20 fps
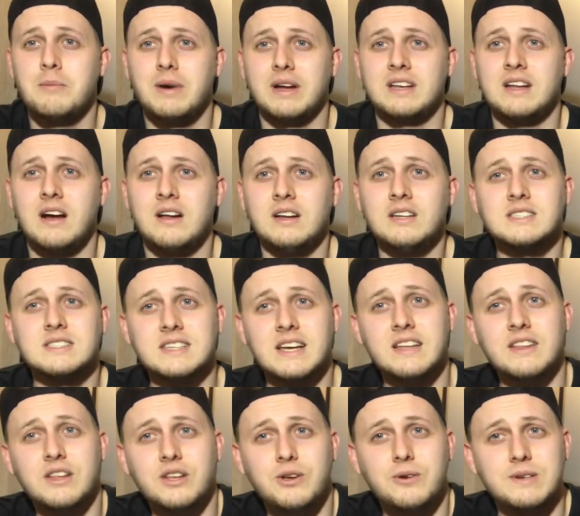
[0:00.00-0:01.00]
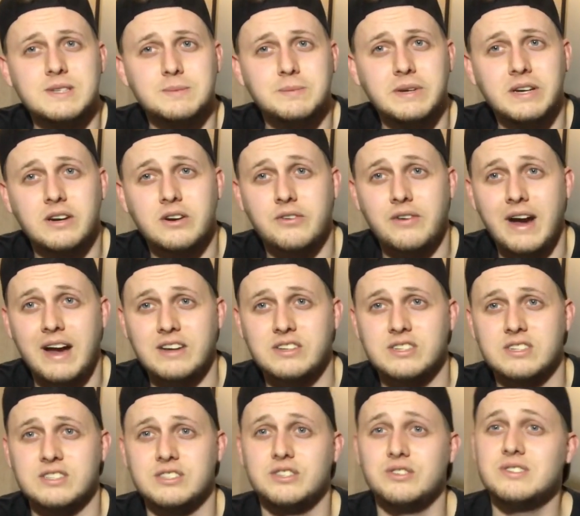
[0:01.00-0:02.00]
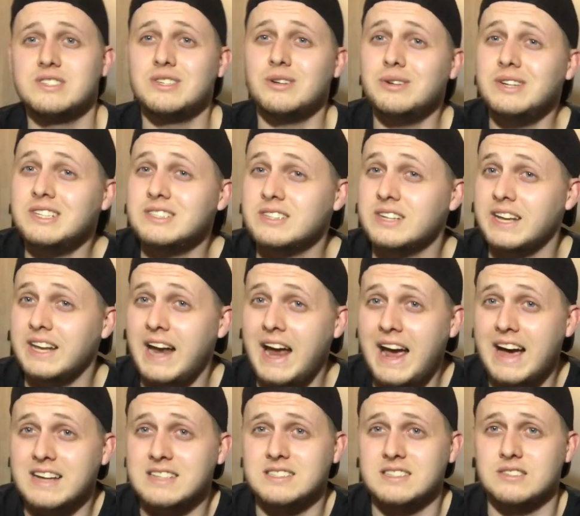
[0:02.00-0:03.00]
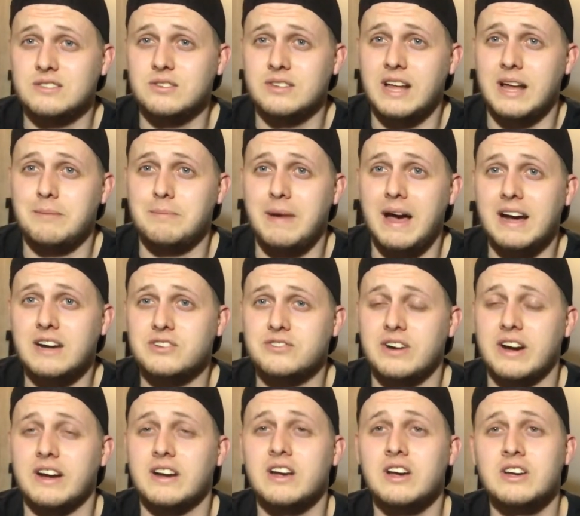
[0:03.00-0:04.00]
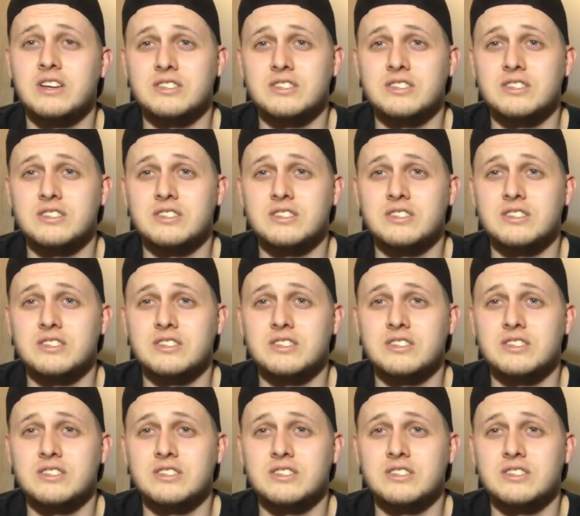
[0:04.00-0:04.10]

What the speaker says: but now let's say the USB crashes. You still need to get access to that backtrack.